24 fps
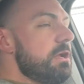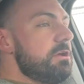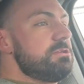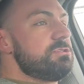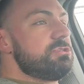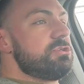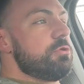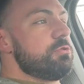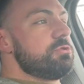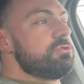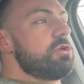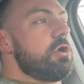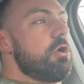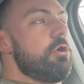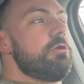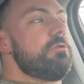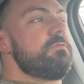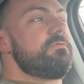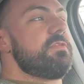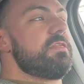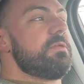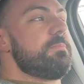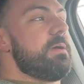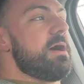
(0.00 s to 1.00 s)
So it's hard
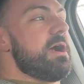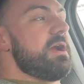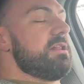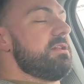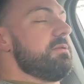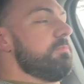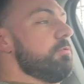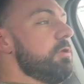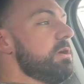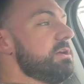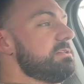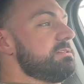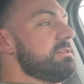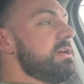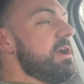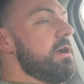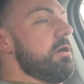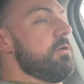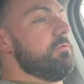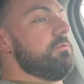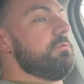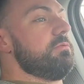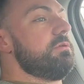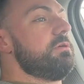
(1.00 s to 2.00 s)
for the body to break
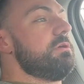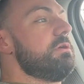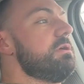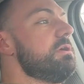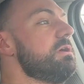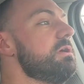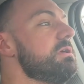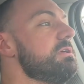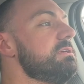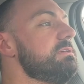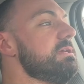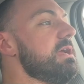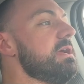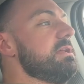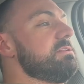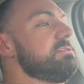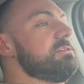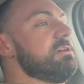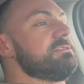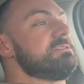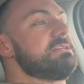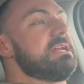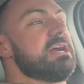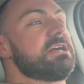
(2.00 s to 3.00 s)
down, yet
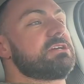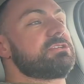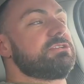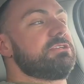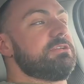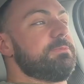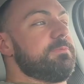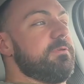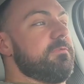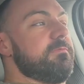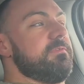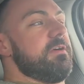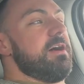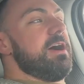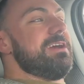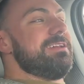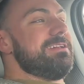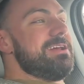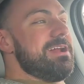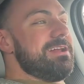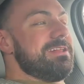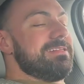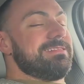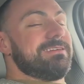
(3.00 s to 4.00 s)
doesn't actually provide
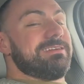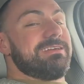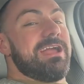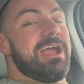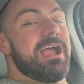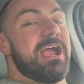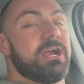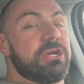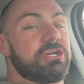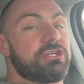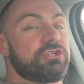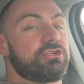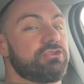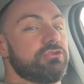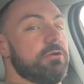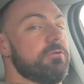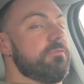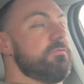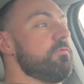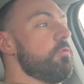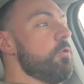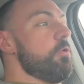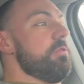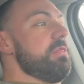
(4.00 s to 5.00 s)
anything extra
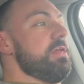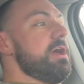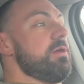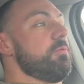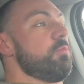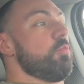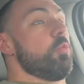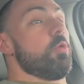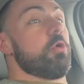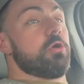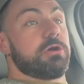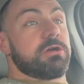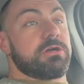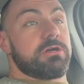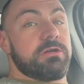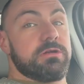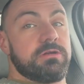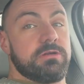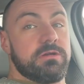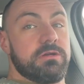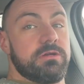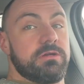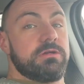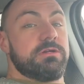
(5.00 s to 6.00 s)
for that work
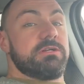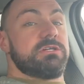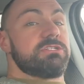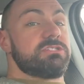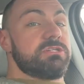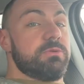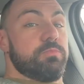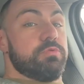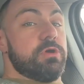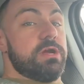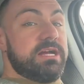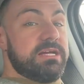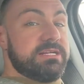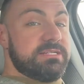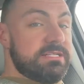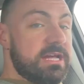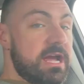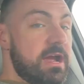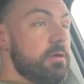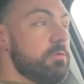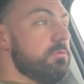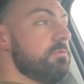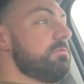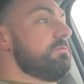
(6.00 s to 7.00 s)
to break it
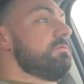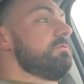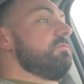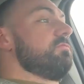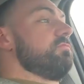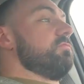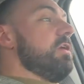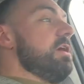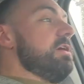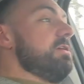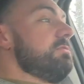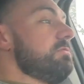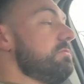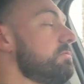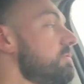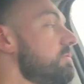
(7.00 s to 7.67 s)
down, right?